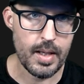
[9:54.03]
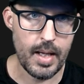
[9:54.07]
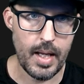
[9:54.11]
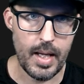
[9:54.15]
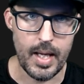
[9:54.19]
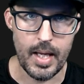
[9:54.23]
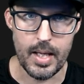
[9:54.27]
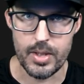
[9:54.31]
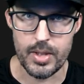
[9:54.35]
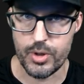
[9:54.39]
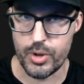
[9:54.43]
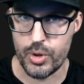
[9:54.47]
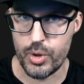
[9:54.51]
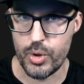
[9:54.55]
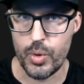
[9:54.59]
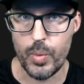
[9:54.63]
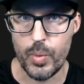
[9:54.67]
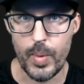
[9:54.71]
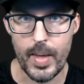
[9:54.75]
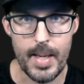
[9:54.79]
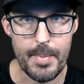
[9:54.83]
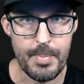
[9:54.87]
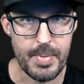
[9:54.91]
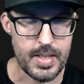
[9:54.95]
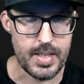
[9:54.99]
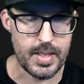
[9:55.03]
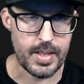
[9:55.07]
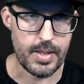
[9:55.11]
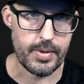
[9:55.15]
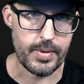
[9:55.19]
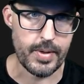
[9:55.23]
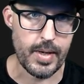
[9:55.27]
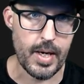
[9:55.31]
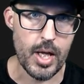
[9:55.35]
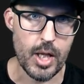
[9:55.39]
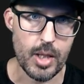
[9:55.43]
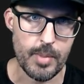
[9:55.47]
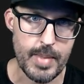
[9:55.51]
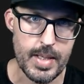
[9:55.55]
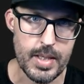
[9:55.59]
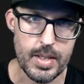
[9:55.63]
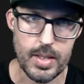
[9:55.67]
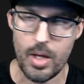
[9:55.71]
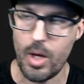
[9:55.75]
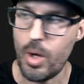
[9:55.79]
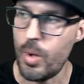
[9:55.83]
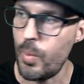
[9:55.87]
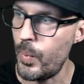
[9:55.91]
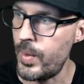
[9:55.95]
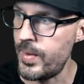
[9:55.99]
uh, to a particular element
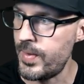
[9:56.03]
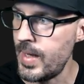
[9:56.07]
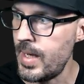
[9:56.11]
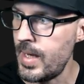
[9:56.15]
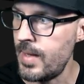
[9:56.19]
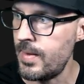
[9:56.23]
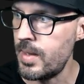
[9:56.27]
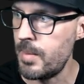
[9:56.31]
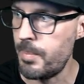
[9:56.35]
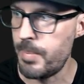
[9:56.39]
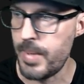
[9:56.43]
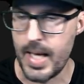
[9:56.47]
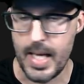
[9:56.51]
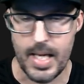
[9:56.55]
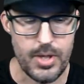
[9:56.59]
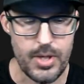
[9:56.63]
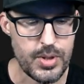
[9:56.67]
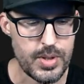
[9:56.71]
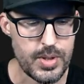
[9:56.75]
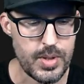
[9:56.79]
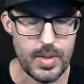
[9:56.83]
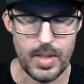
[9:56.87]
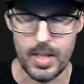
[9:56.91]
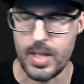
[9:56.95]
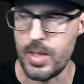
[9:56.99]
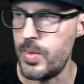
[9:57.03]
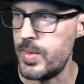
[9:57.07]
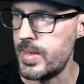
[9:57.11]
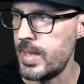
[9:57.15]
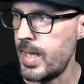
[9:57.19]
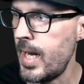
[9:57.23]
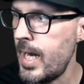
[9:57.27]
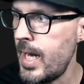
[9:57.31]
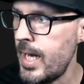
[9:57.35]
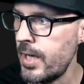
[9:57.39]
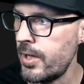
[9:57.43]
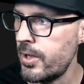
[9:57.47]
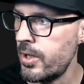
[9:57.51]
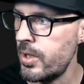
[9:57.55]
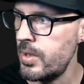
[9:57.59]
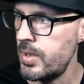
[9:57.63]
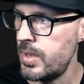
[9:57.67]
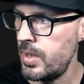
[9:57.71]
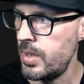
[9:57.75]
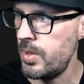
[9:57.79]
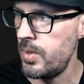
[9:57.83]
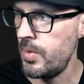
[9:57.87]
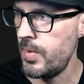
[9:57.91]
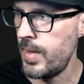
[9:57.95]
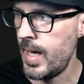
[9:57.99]
within the page. So you can use an anchor to
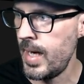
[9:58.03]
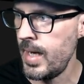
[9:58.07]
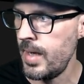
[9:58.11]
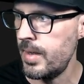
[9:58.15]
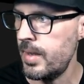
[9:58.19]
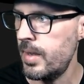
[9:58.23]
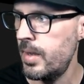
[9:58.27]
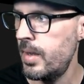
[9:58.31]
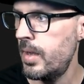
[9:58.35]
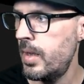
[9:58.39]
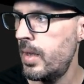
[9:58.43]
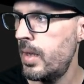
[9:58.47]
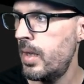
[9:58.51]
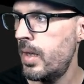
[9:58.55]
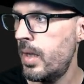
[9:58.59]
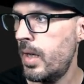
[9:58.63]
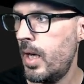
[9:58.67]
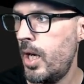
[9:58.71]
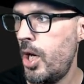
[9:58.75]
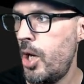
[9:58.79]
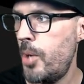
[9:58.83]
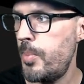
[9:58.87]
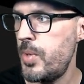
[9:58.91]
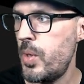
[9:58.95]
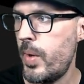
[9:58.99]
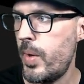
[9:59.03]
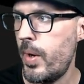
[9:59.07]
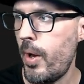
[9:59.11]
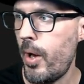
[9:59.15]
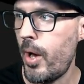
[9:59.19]
do that. Um, you can